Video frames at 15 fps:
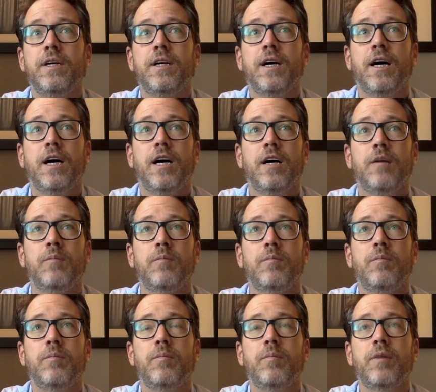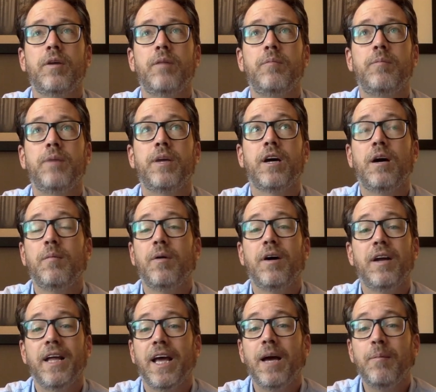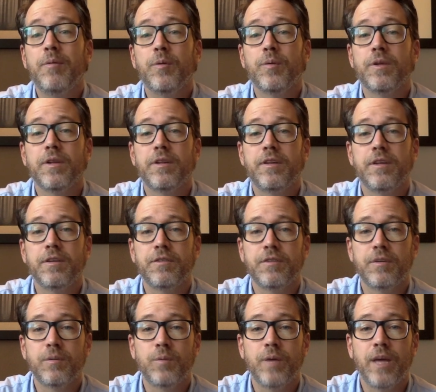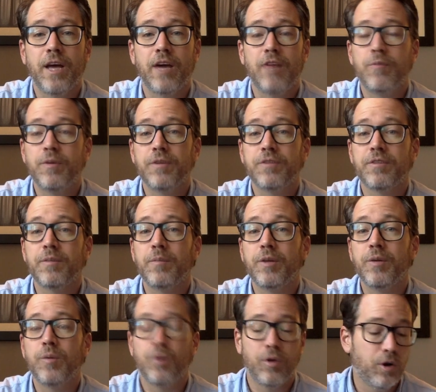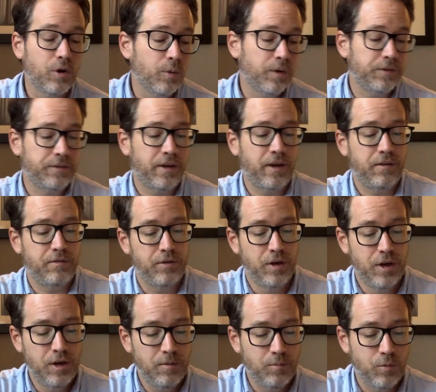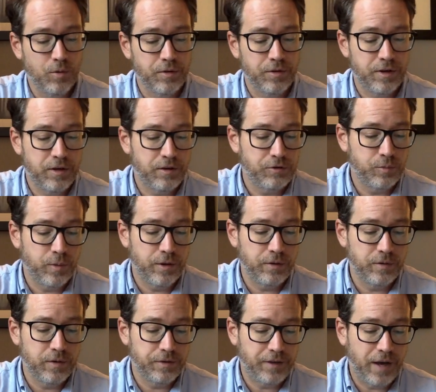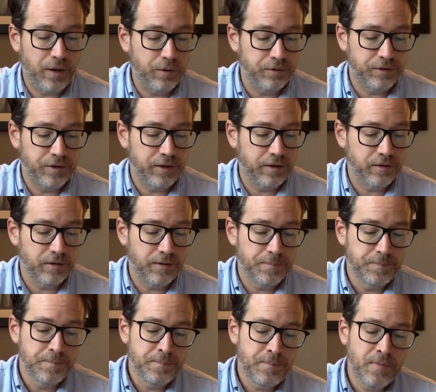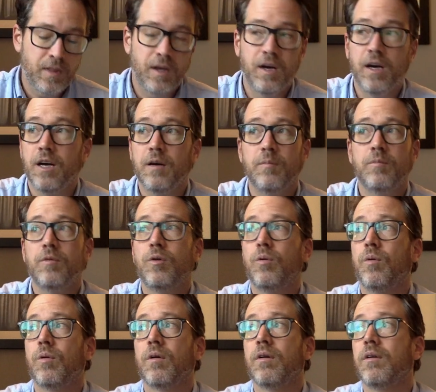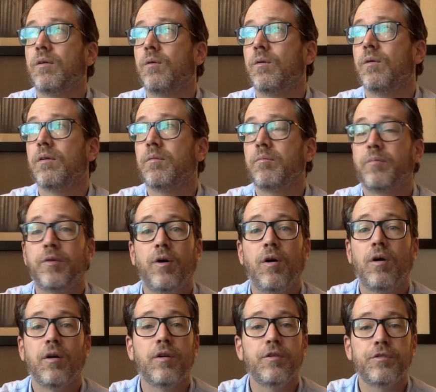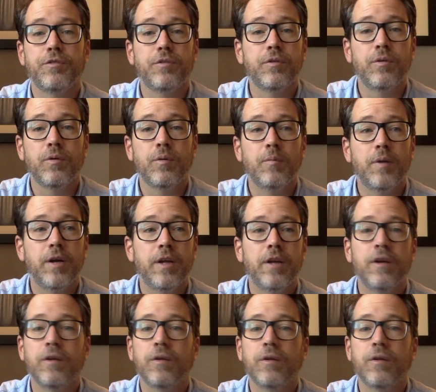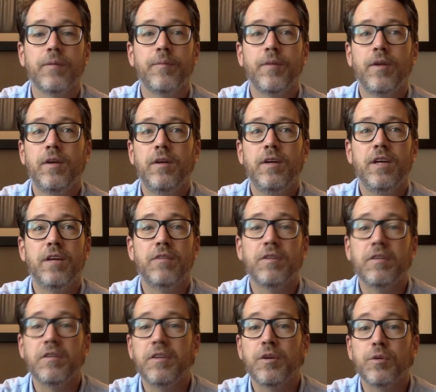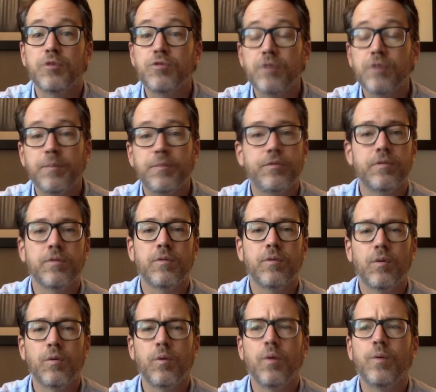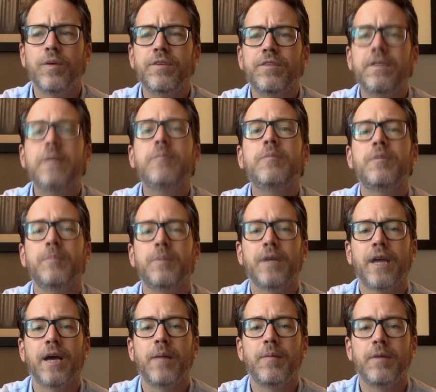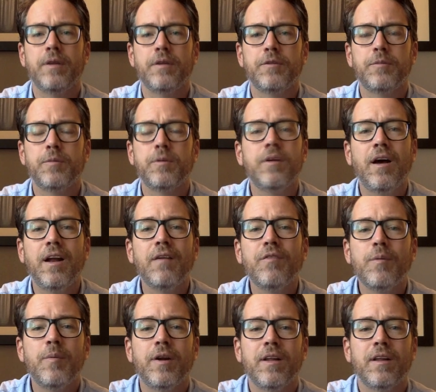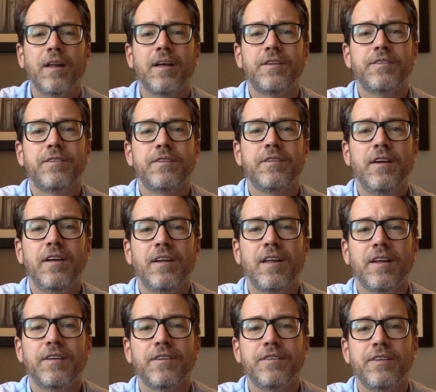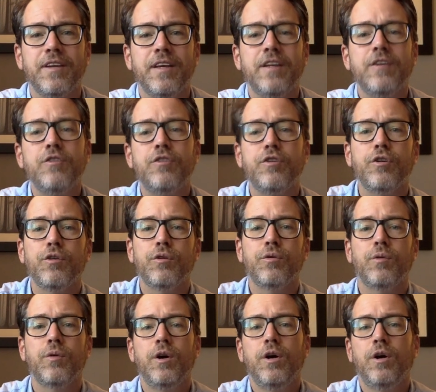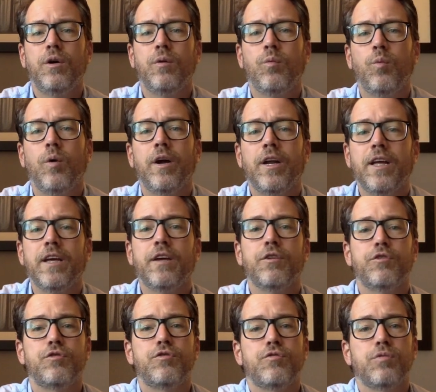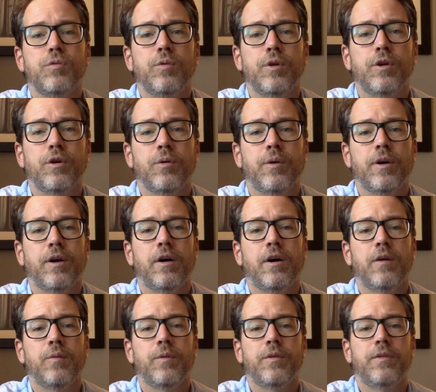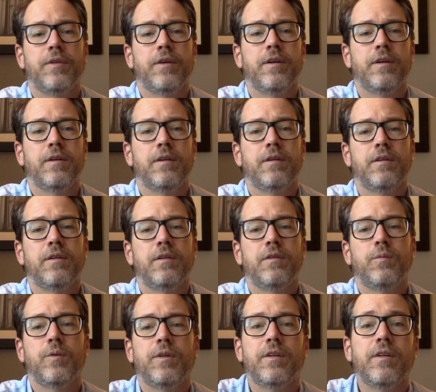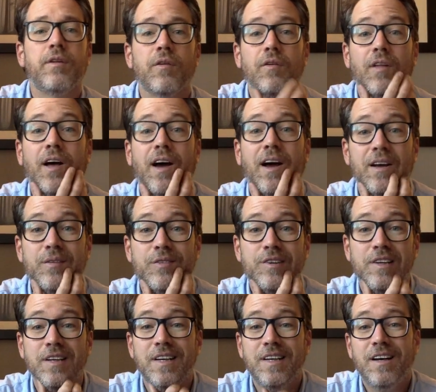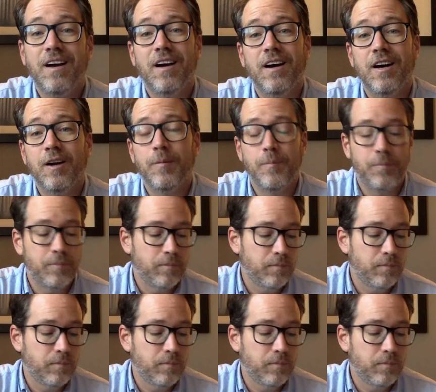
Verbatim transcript: um, become unhappy with the things that we have because somebody will always have more than us, whether it's housing or um, or or cars or, or money or even you know trips or or what we seem to happiness. But not everybody lets lets us into what is truly going on within within their lives. Um,